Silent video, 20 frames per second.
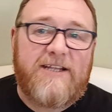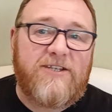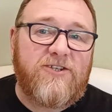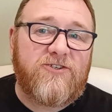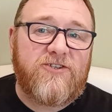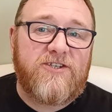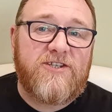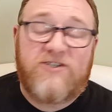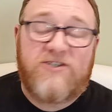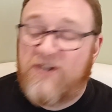And
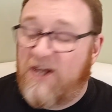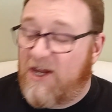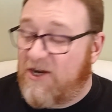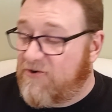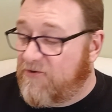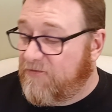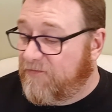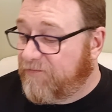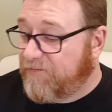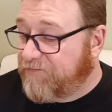just in
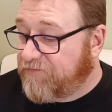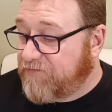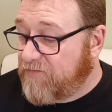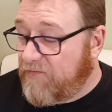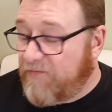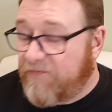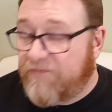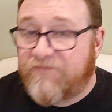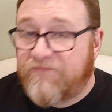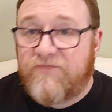general,
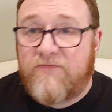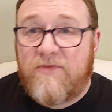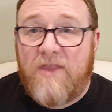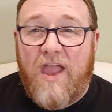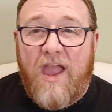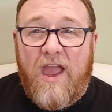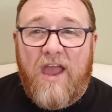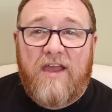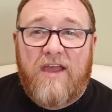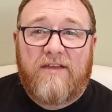
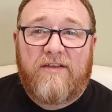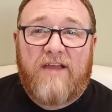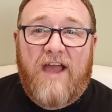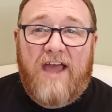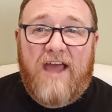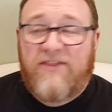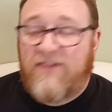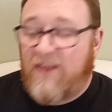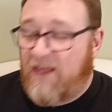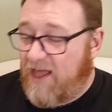yeah,
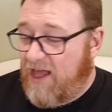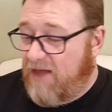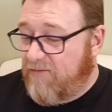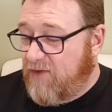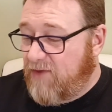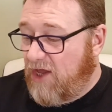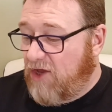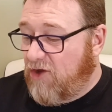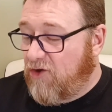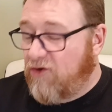I think that'd be